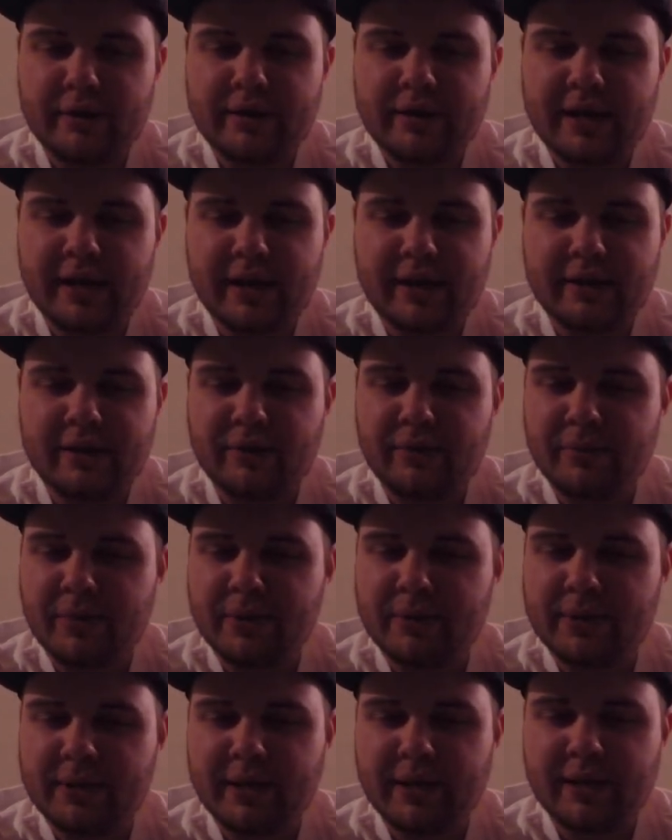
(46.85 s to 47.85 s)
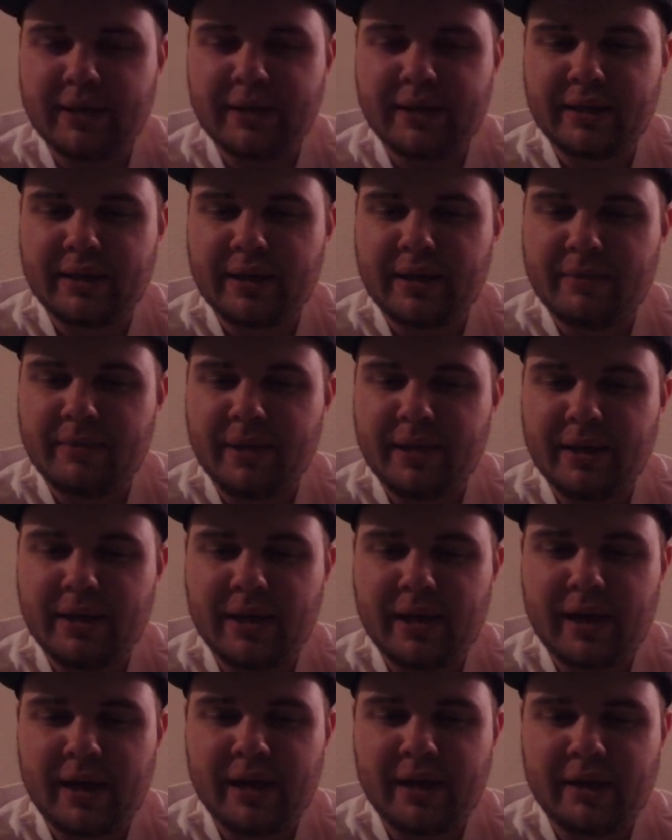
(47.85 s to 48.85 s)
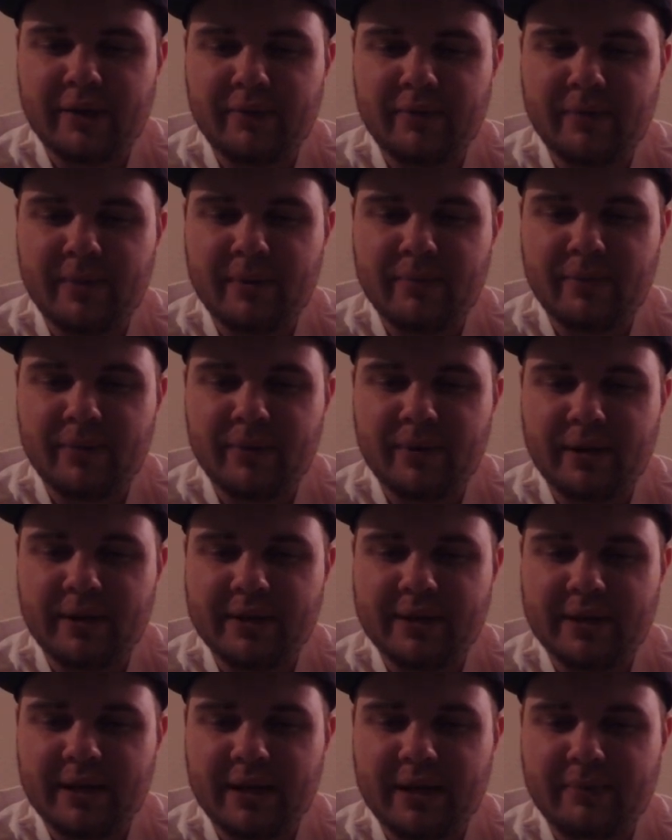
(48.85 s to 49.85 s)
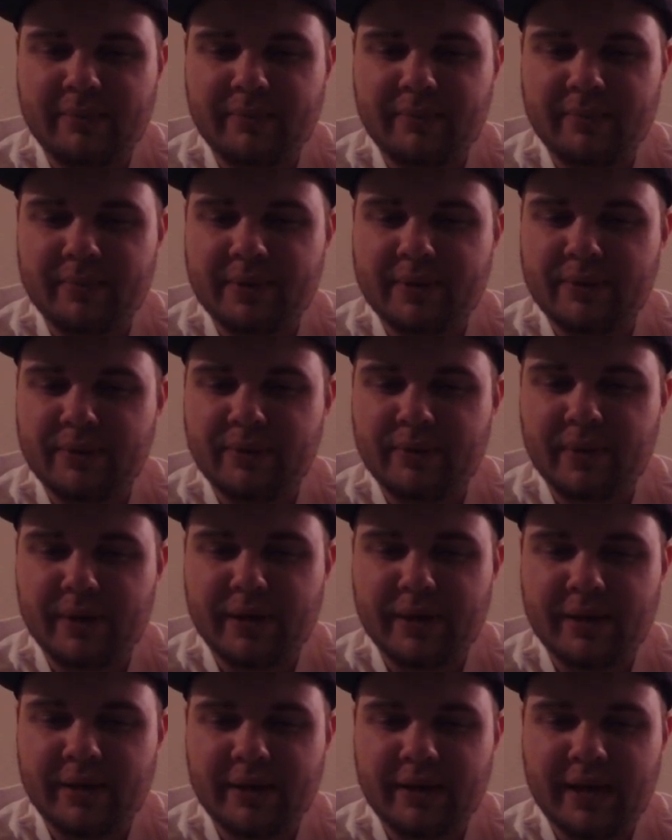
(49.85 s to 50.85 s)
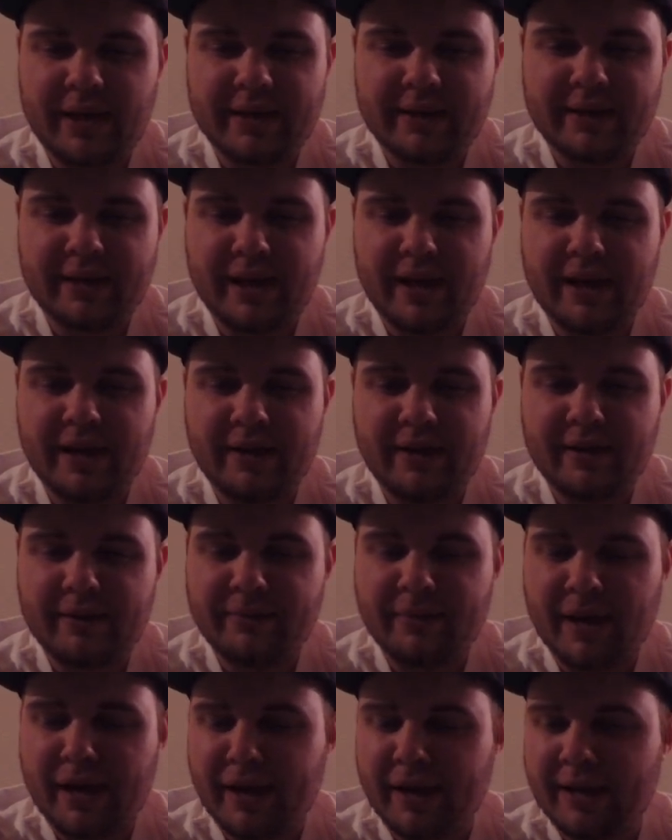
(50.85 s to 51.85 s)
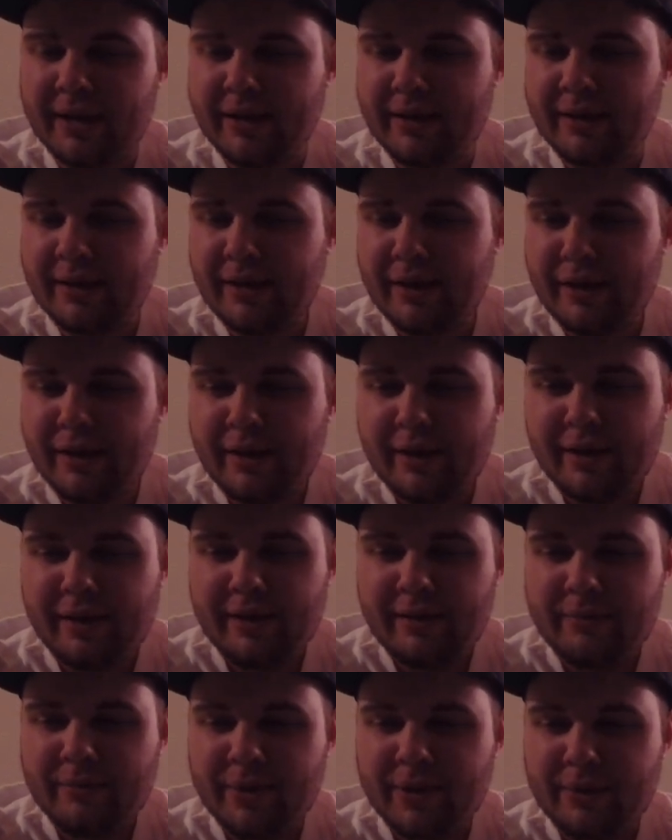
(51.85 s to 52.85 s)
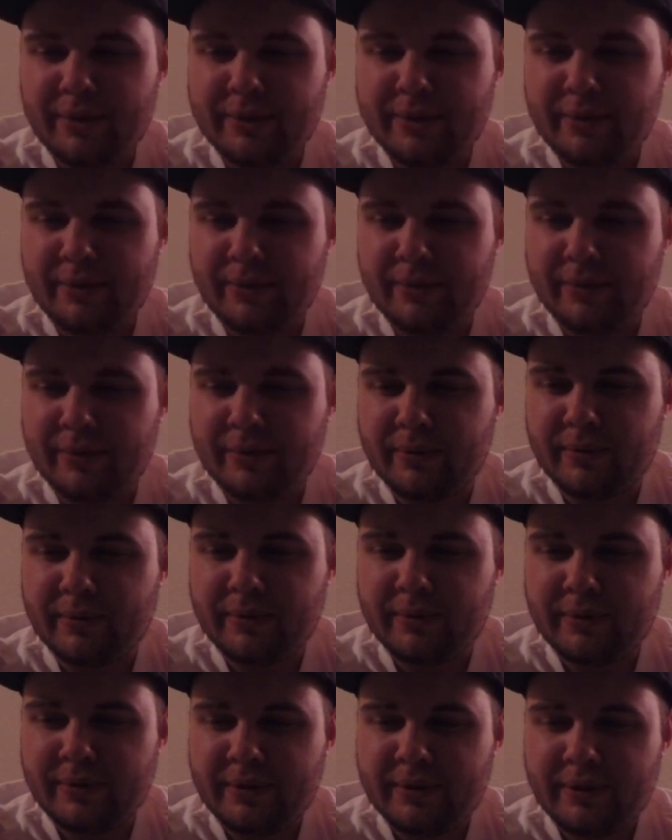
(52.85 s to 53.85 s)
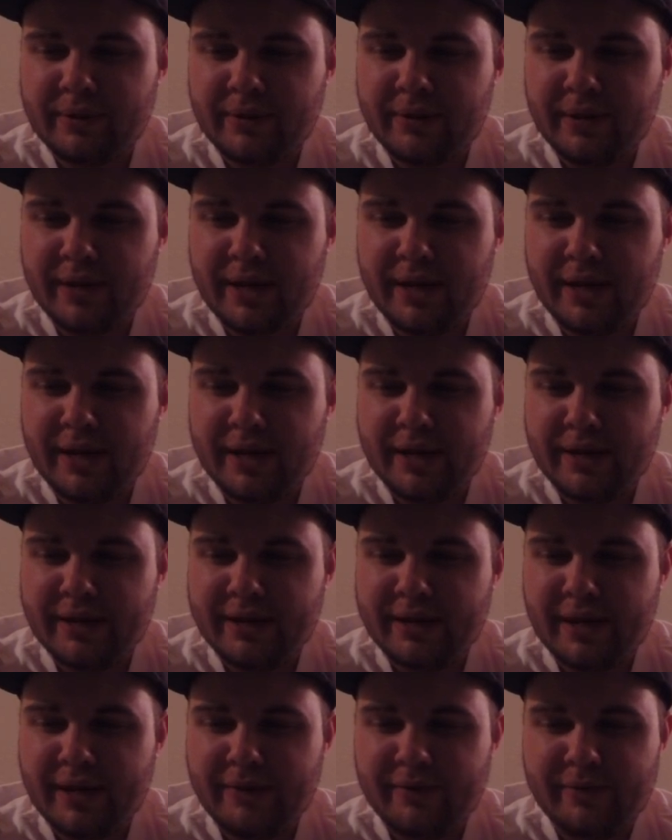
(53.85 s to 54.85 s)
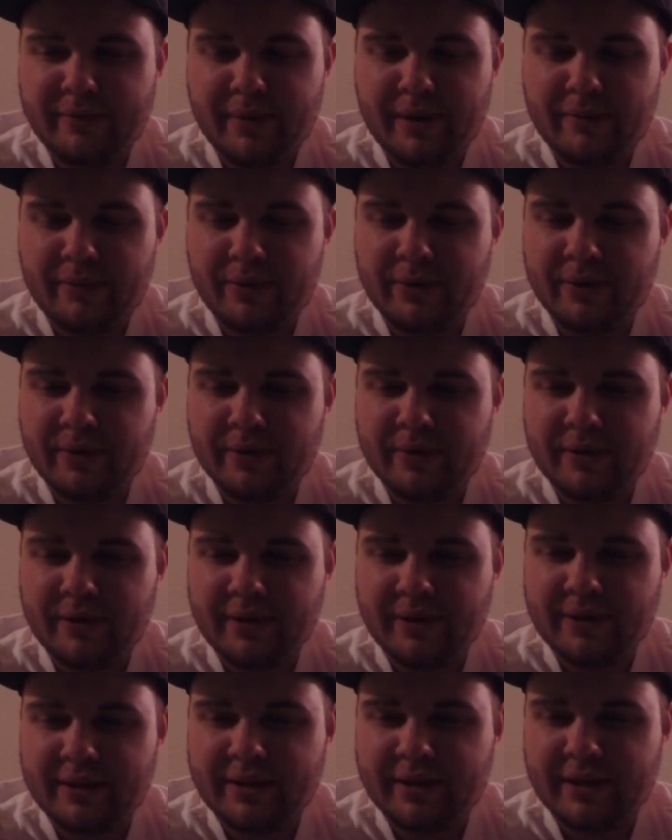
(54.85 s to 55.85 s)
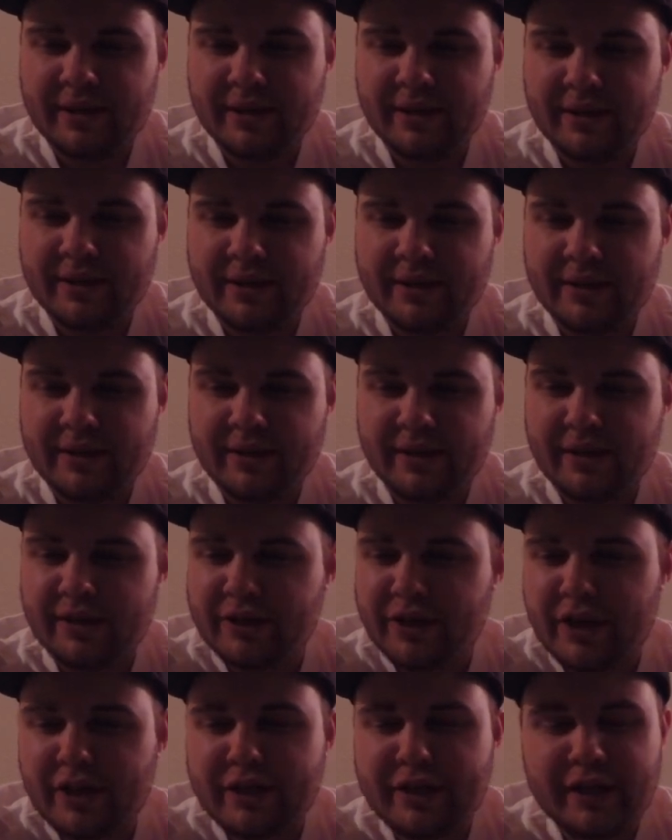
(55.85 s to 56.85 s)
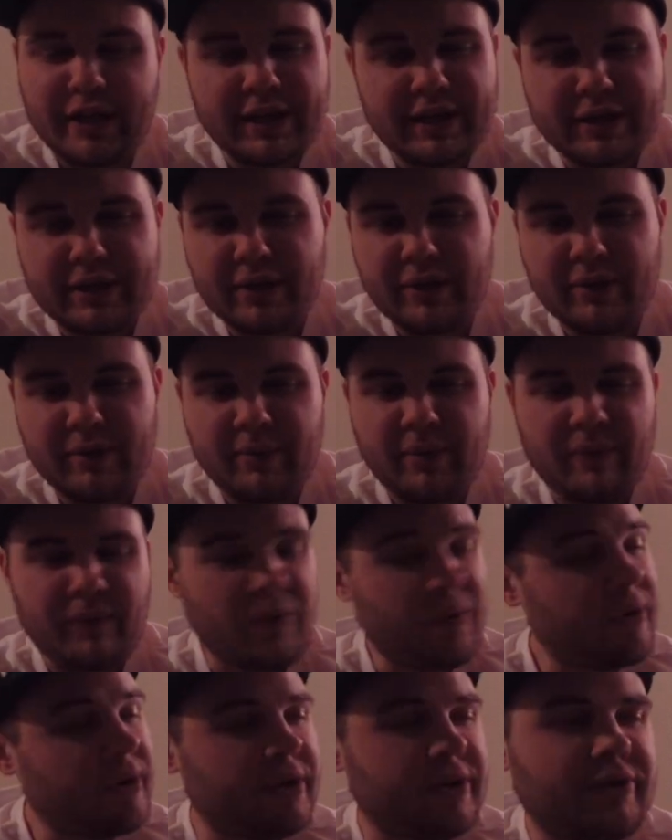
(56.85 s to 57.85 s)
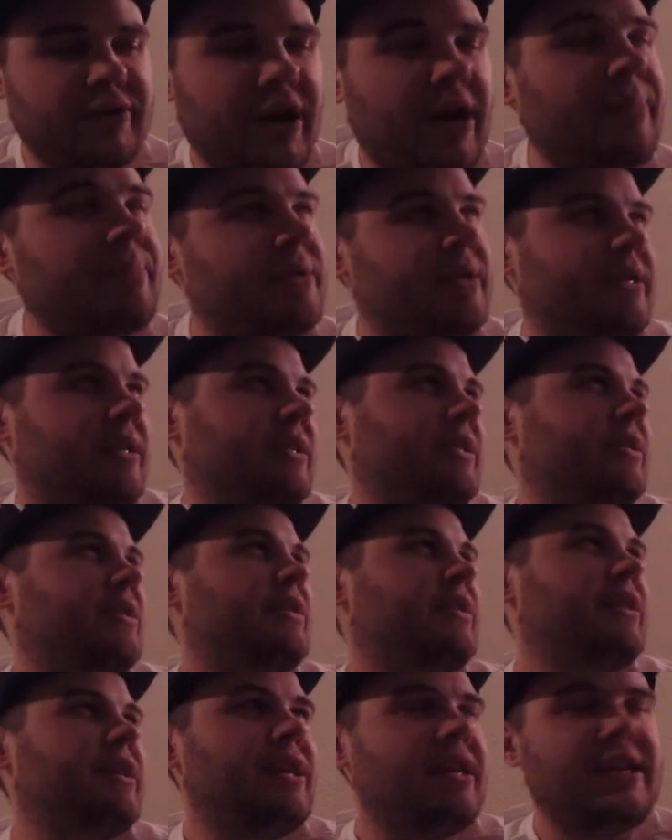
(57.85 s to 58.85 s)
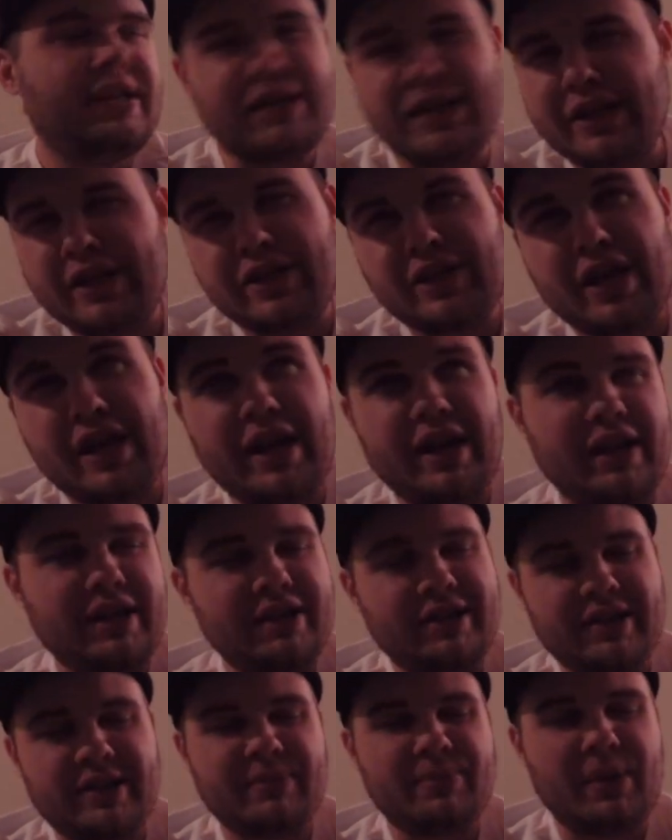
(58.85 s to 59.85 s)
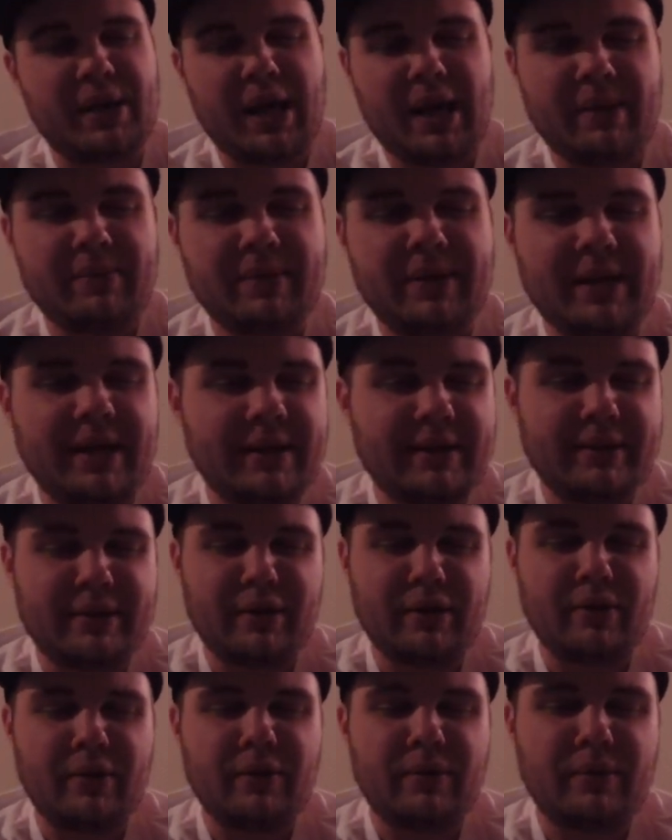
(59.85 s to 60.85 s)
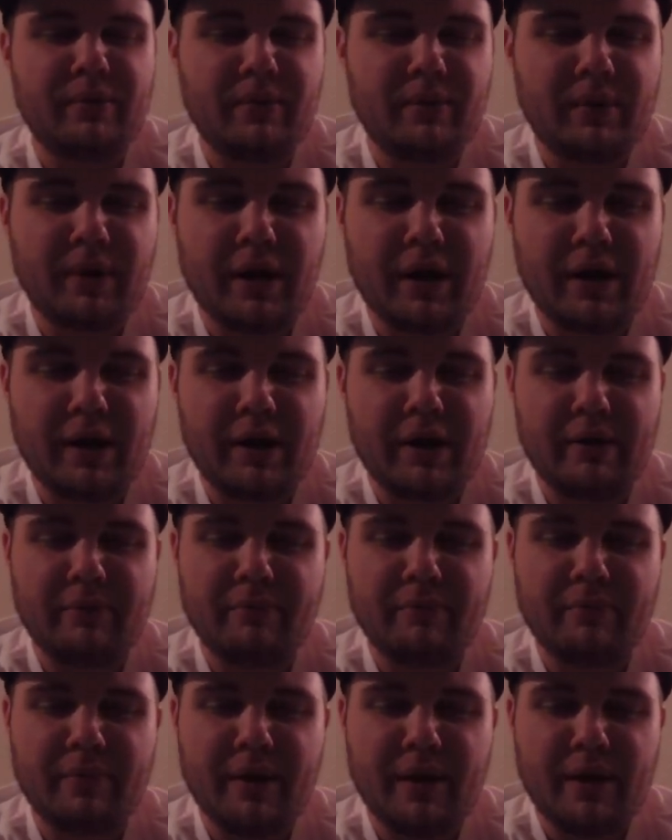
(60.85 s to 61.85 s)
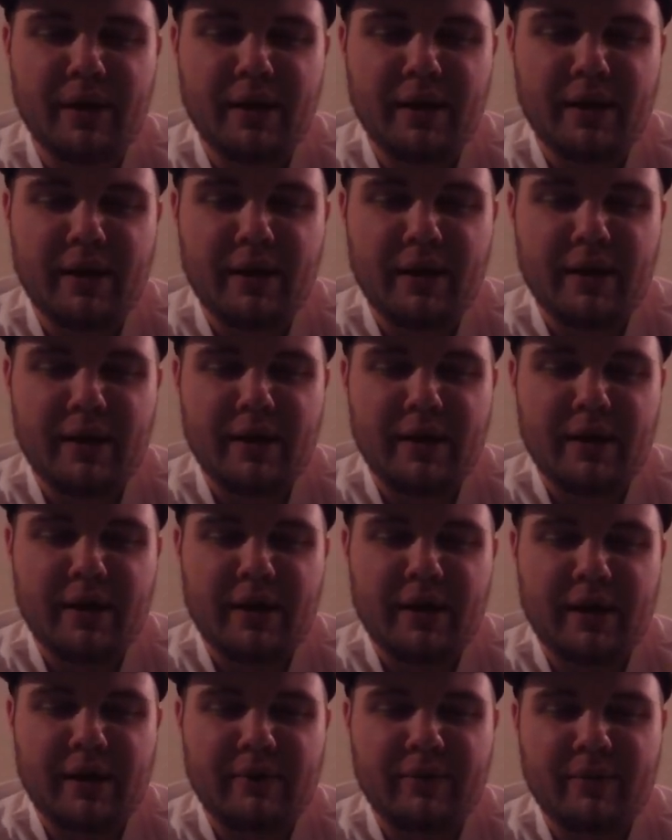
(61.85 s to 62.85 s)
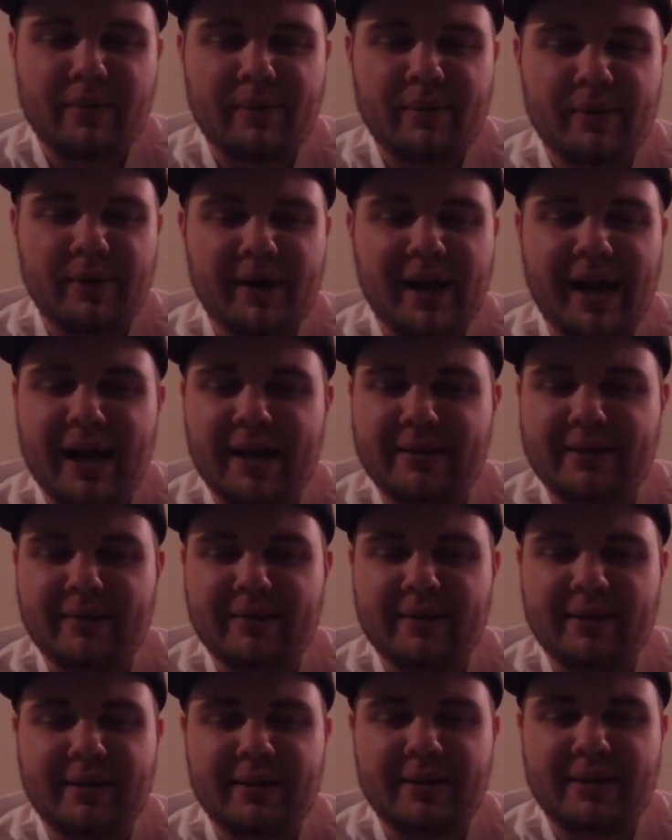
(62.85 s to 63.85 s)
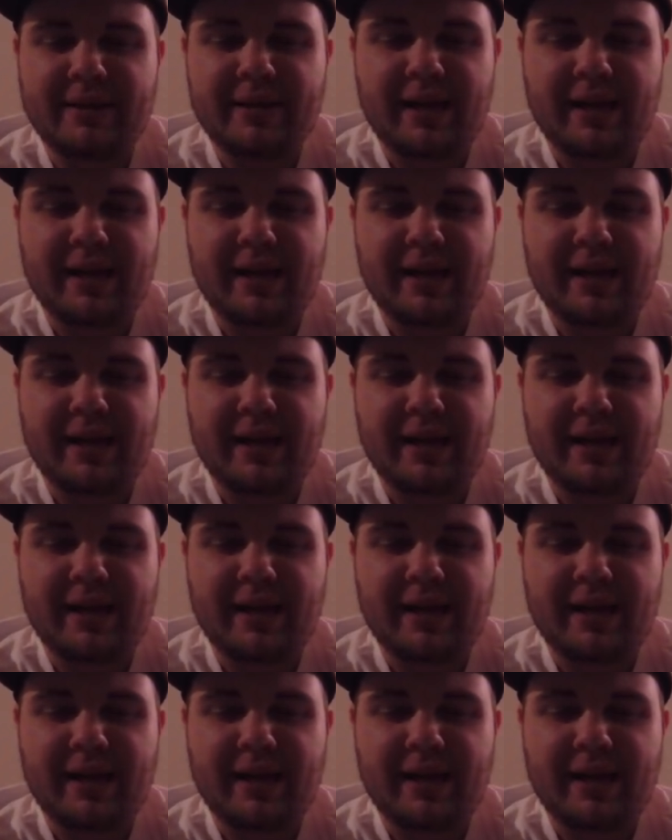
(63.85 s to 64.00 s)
techno music. I mean, I can remember listening to Cascada back in middle school, and I remember listening to DJ Tiesto before he dropped his DJ and just became Tiesto. I can remember Castles in the